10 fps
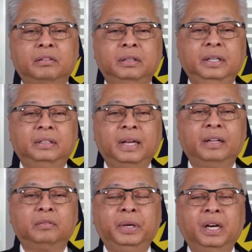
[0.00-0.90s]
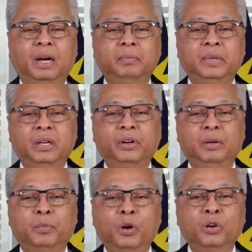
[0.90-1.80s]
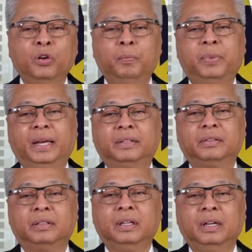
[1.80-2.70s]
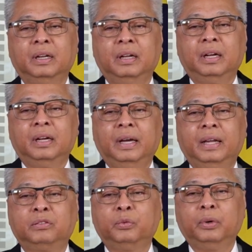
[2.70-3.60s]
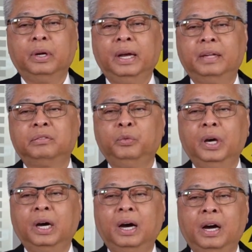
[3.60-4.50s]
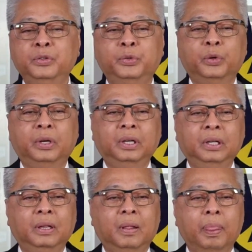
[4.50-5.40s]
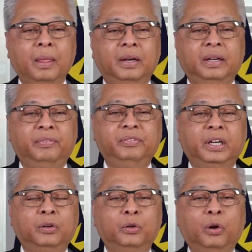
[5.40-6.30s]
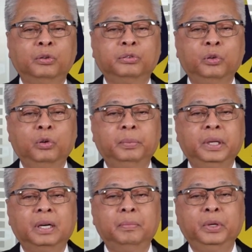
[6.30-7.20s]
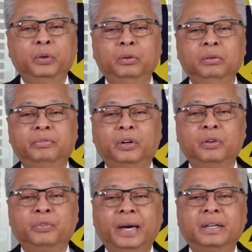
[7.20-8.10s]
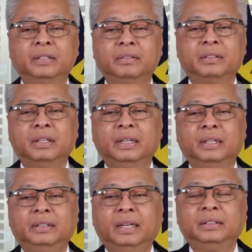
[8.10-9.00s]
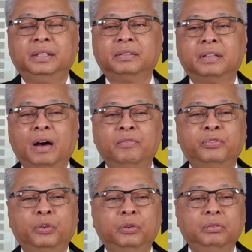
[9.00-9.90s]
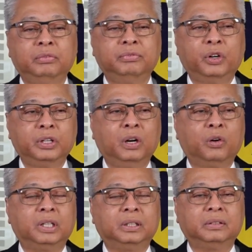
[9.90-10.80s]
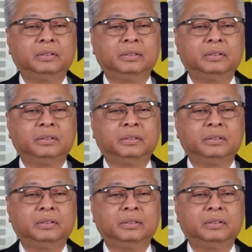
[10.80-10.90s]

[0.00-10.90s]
it has become even more complex as we are unsure if there could also be a mule for the virus that is harmful for the locals.